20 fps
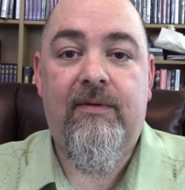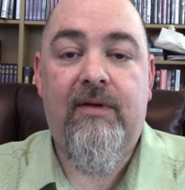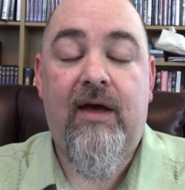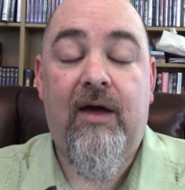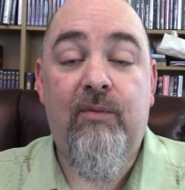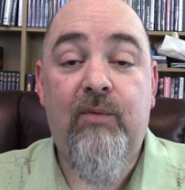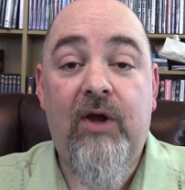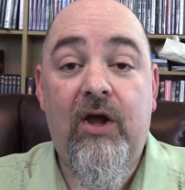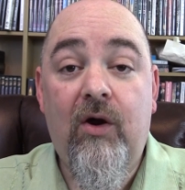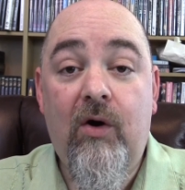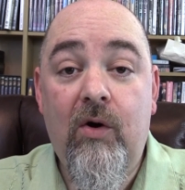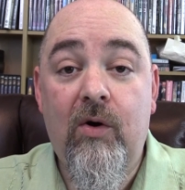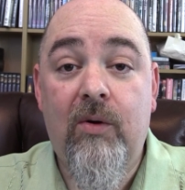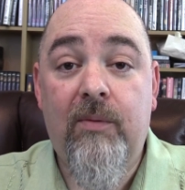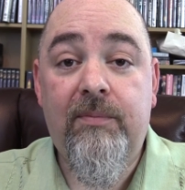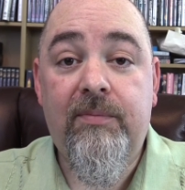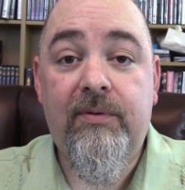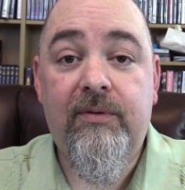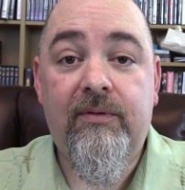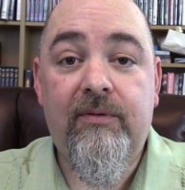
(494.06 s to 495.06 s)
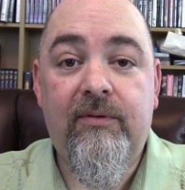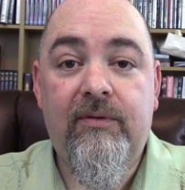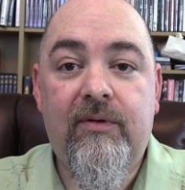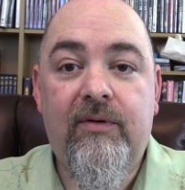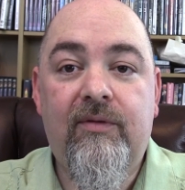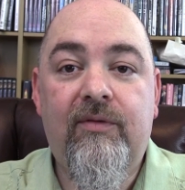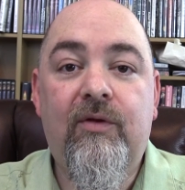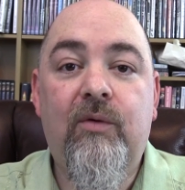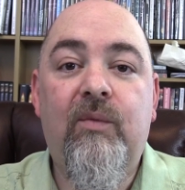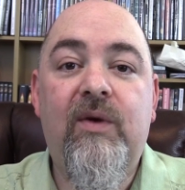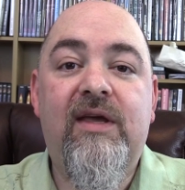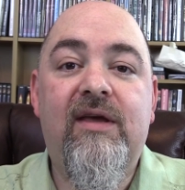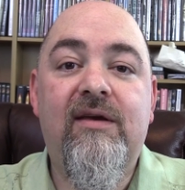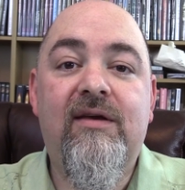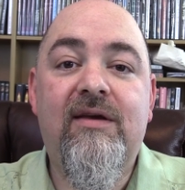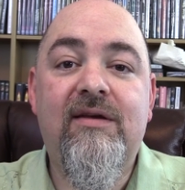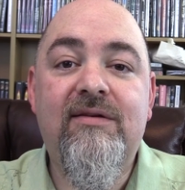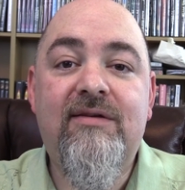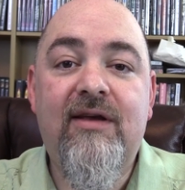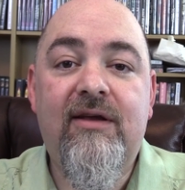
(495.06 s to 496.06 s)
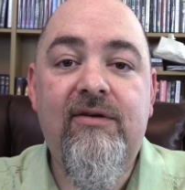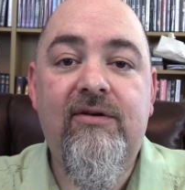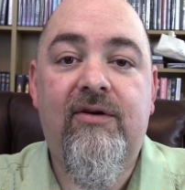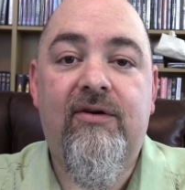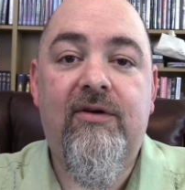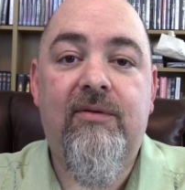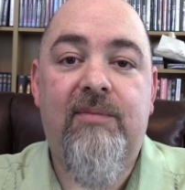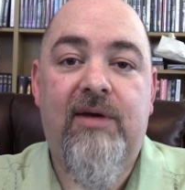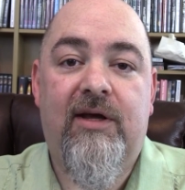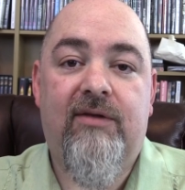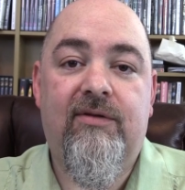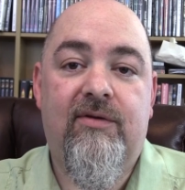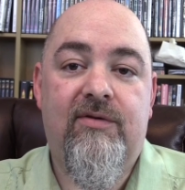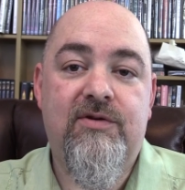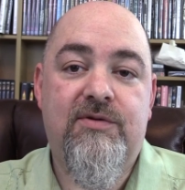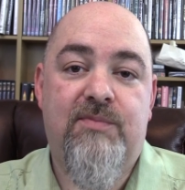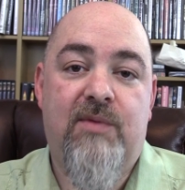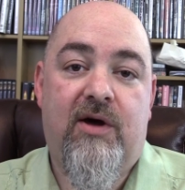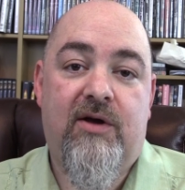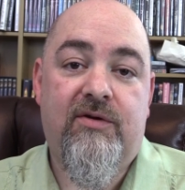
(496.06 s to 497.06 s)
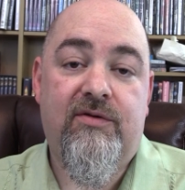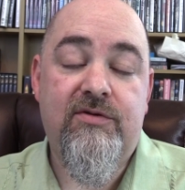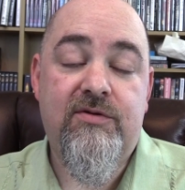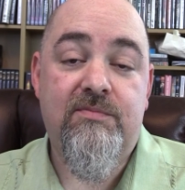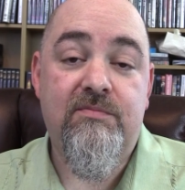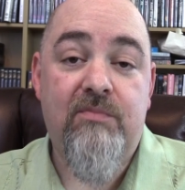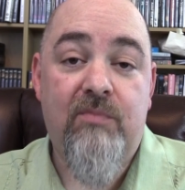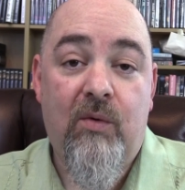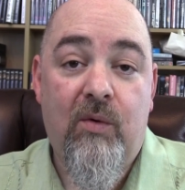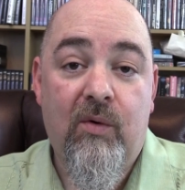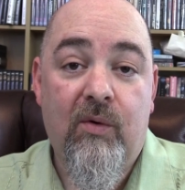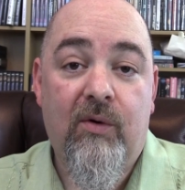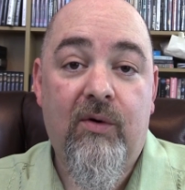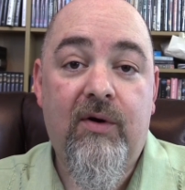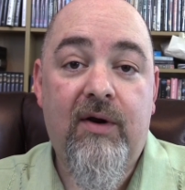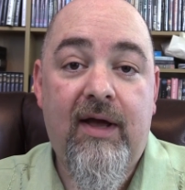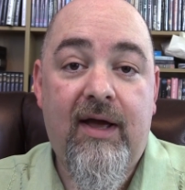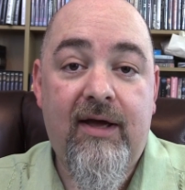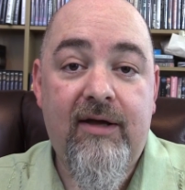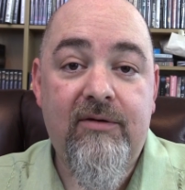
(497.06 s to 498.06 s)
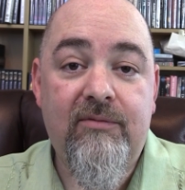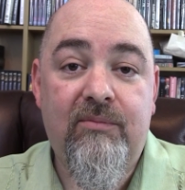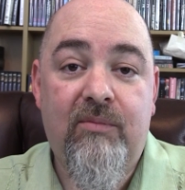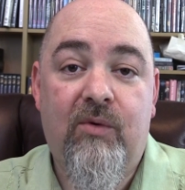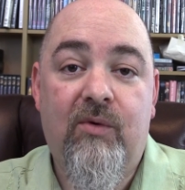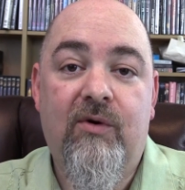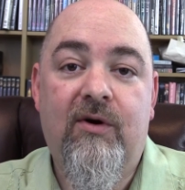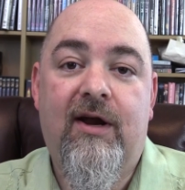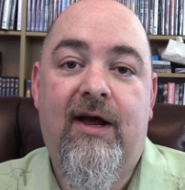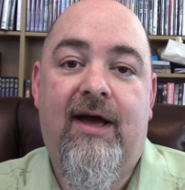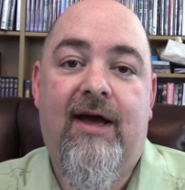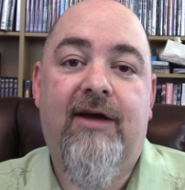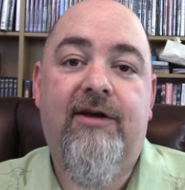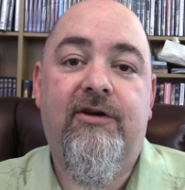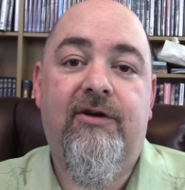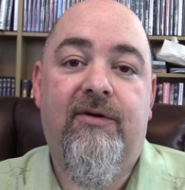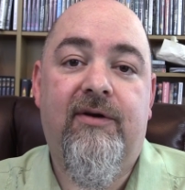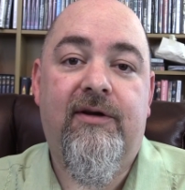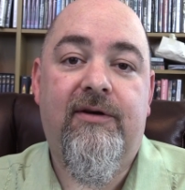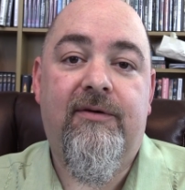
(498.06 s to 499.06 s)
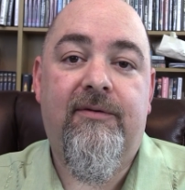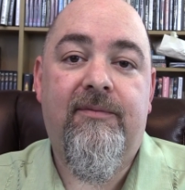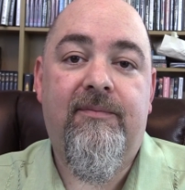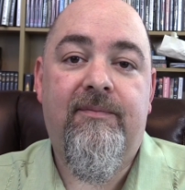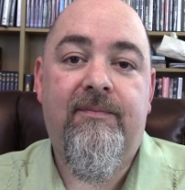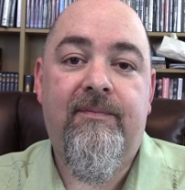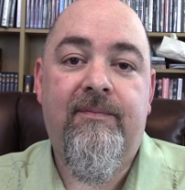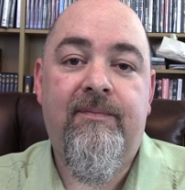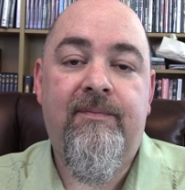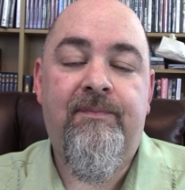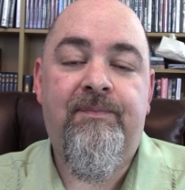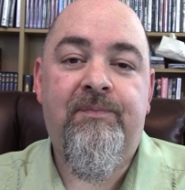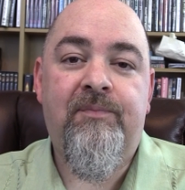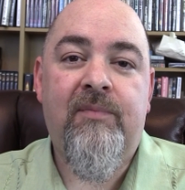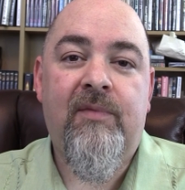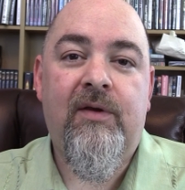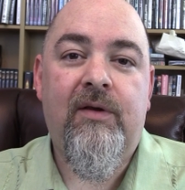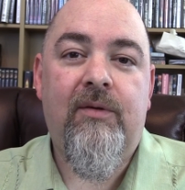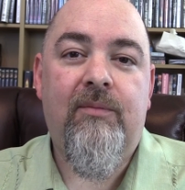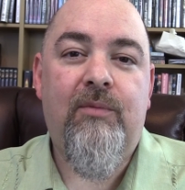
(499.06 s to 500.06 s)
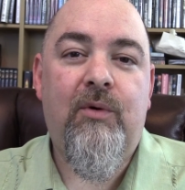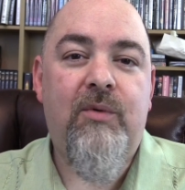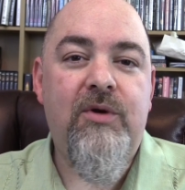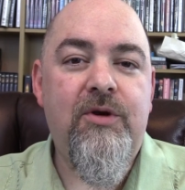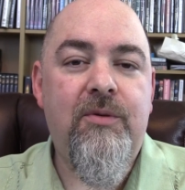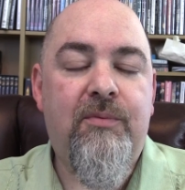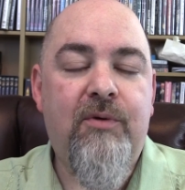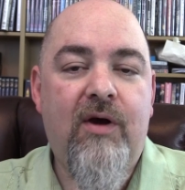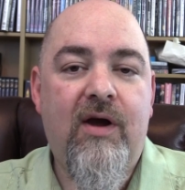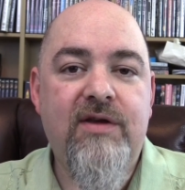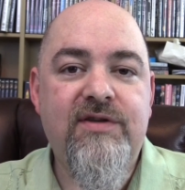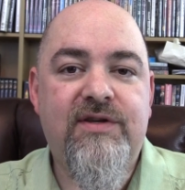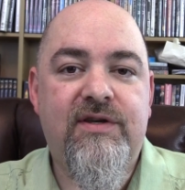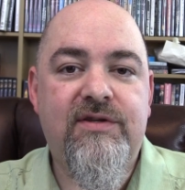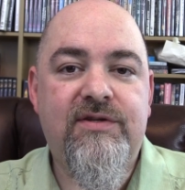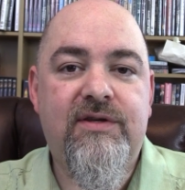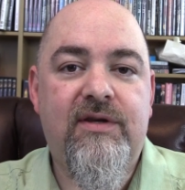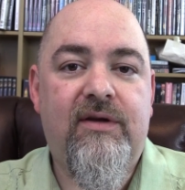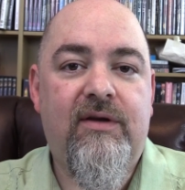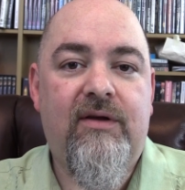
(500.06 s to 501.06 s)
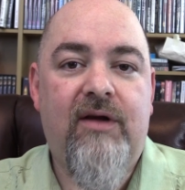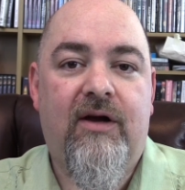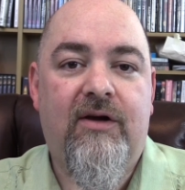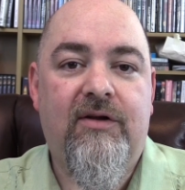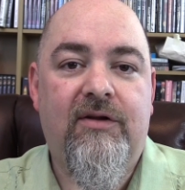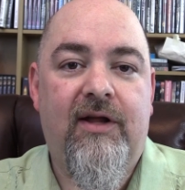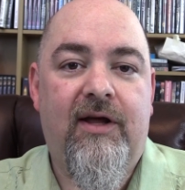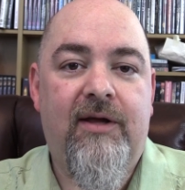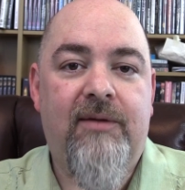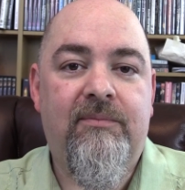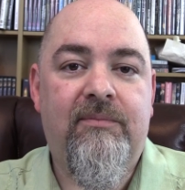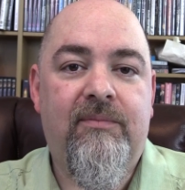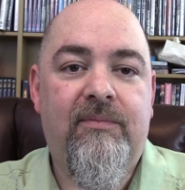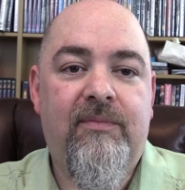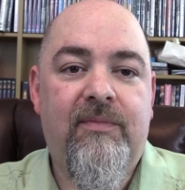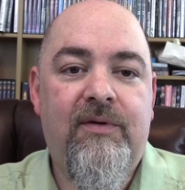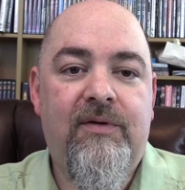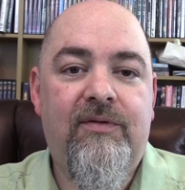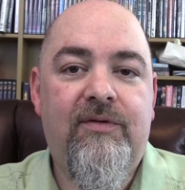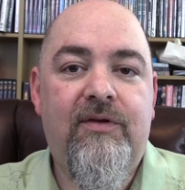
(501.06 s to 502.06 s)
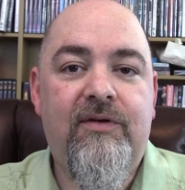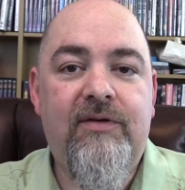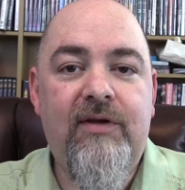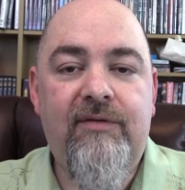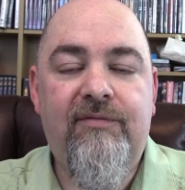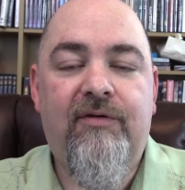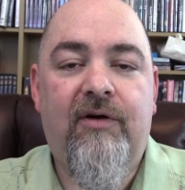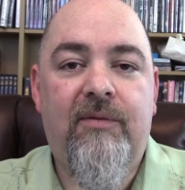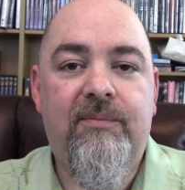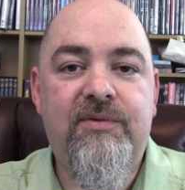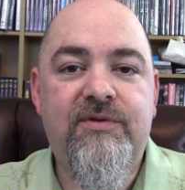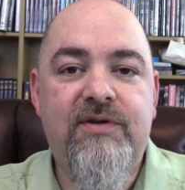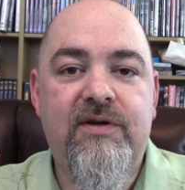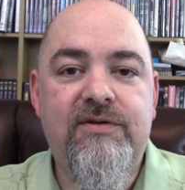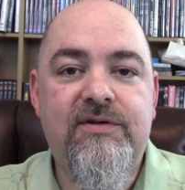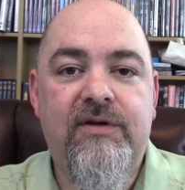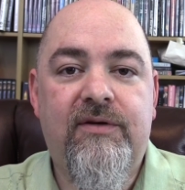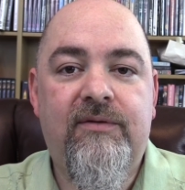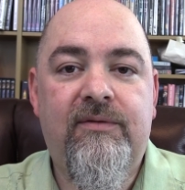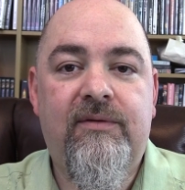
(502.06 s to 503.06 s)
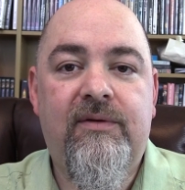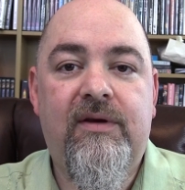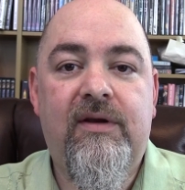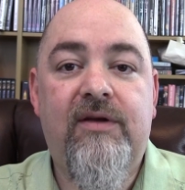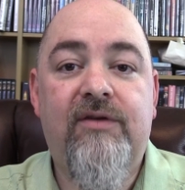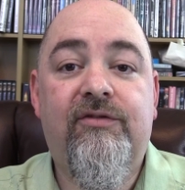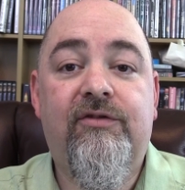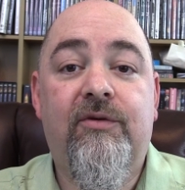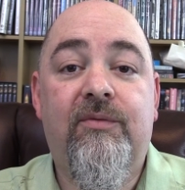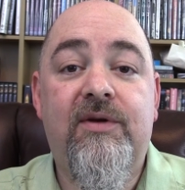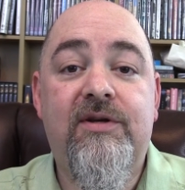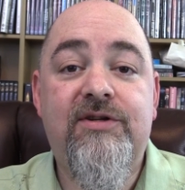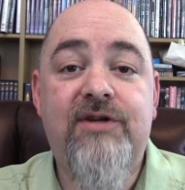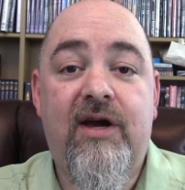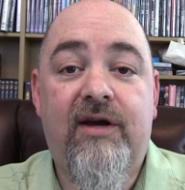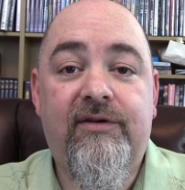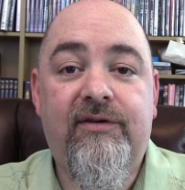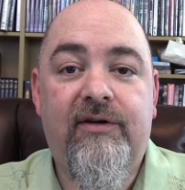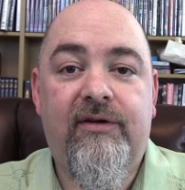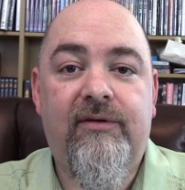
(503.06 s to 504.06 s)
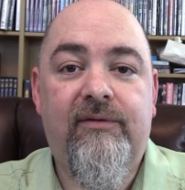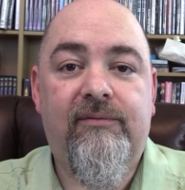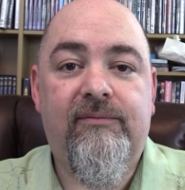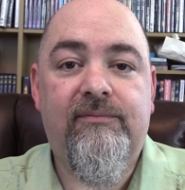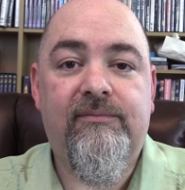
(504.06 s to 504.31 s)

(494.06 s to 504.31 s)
And we hope that we can continue to make those models more and more accurate. But when you process a claim, the default position is to reject it.